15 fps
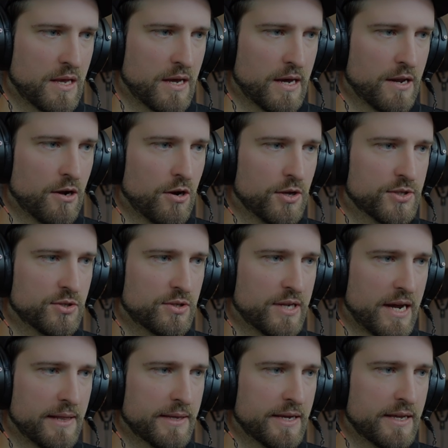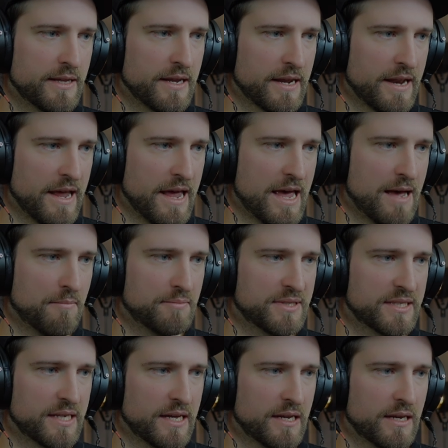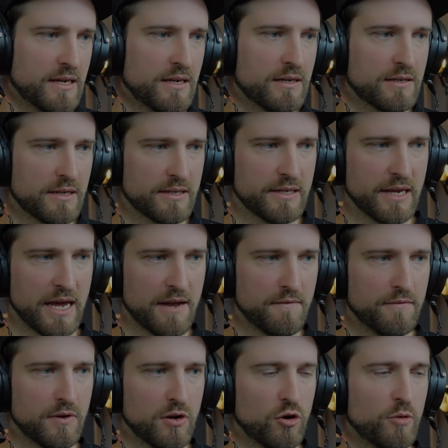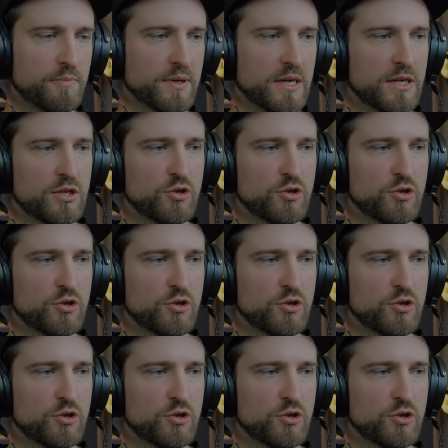And also dial in an amp setting, like the envelope,